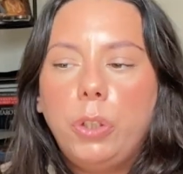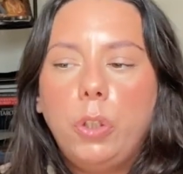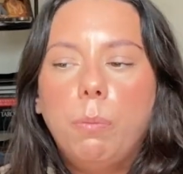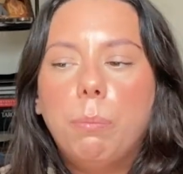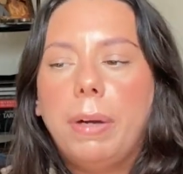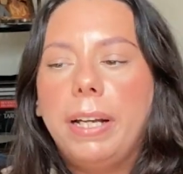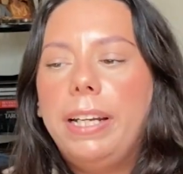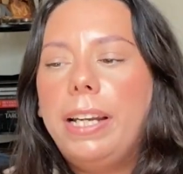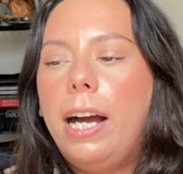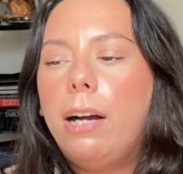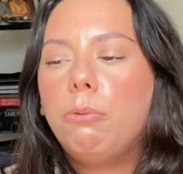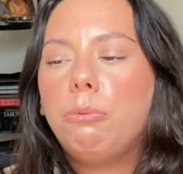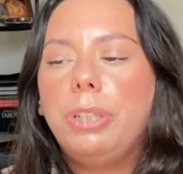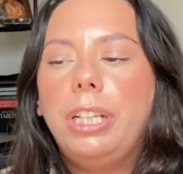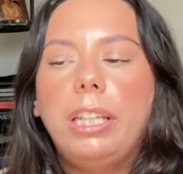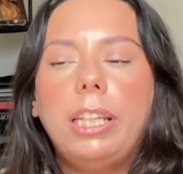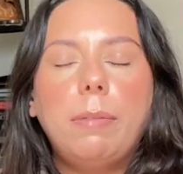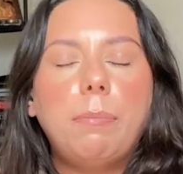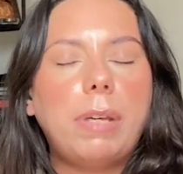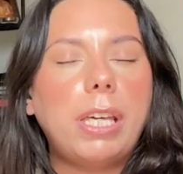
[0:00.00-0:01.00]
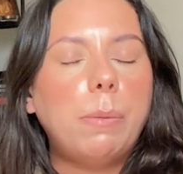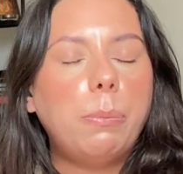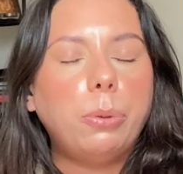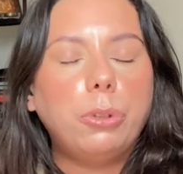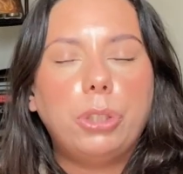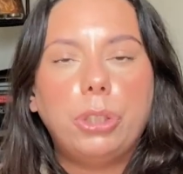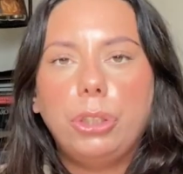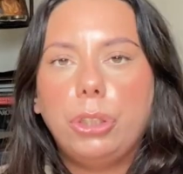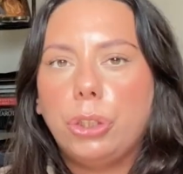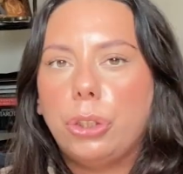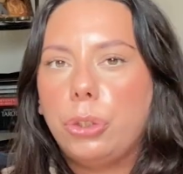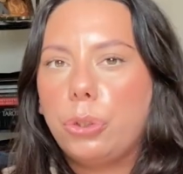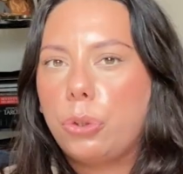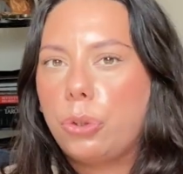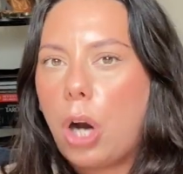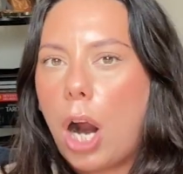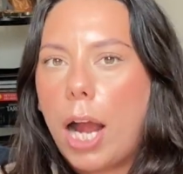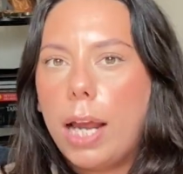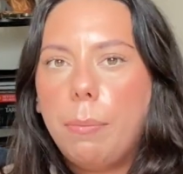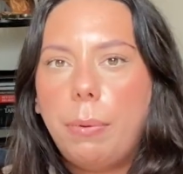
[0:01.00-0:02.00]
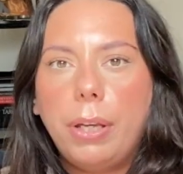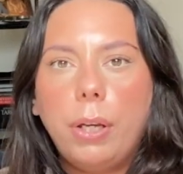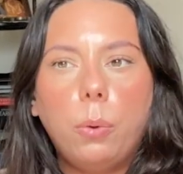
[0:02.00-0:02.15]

You might not really be able to describe